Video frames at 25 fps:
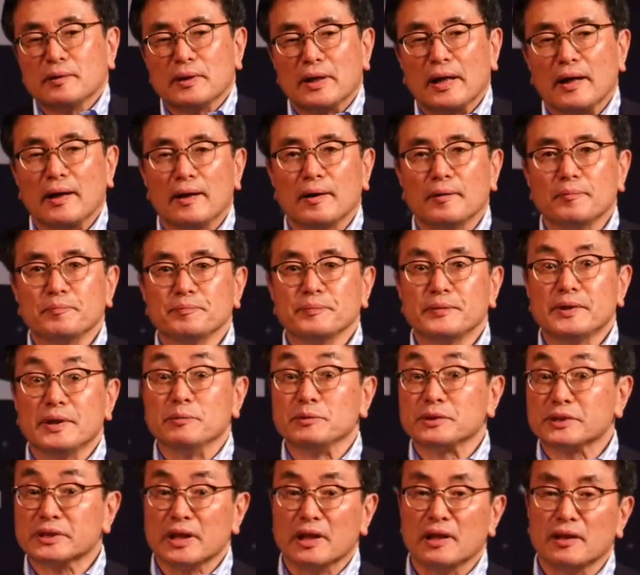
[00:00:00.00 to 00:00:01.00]
Um,
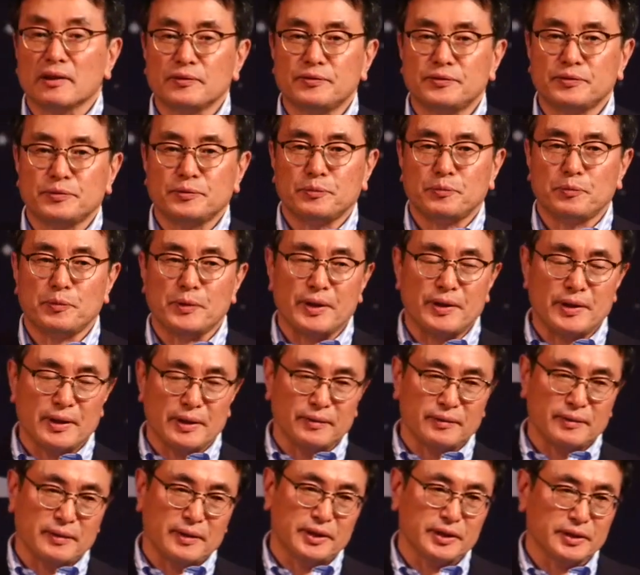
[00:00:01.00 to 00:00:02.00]
himself,
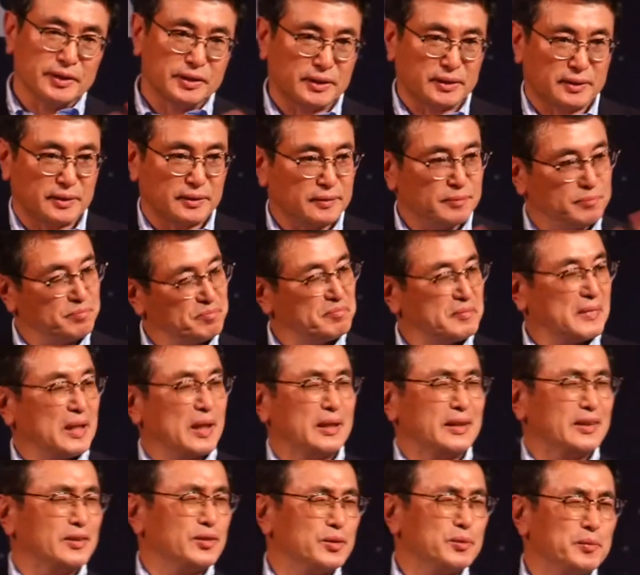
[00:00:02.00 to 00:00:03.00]
within his,
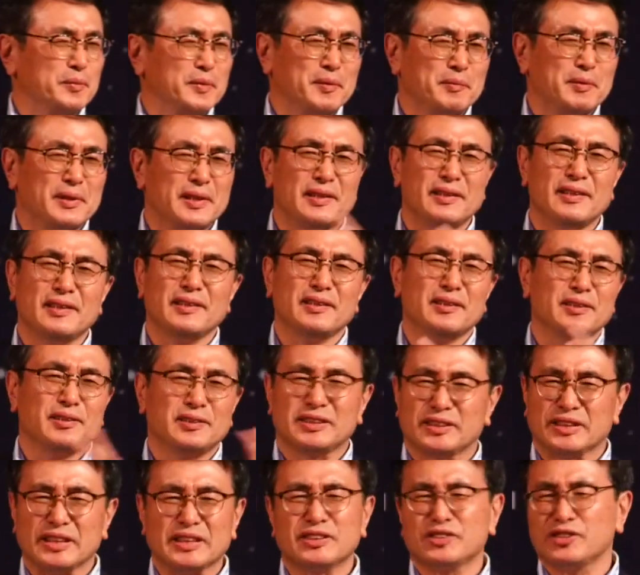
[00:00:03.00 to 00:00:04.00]
I don't know, maybe
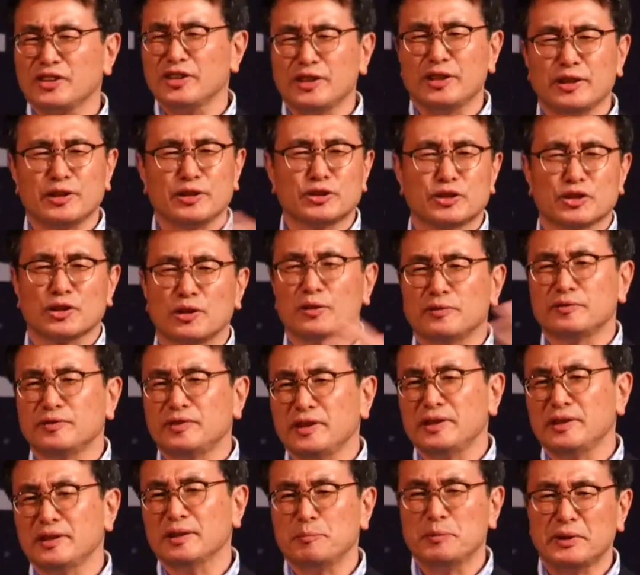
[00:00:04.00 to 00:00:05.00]
60 years of
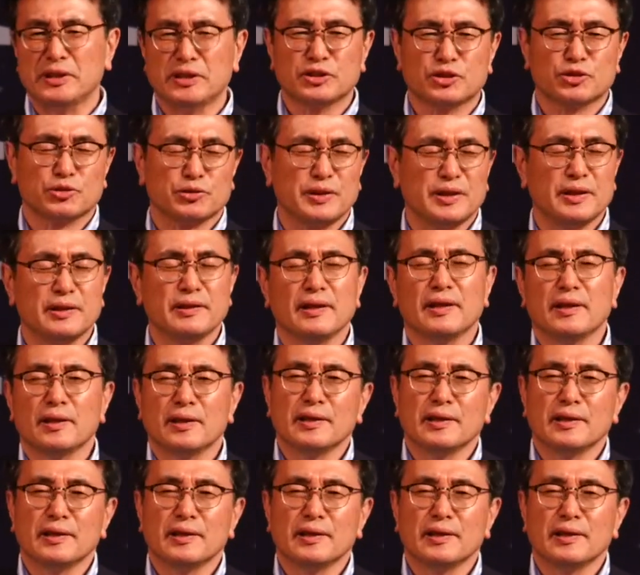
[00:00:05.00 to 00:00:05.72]
the uh, ministry,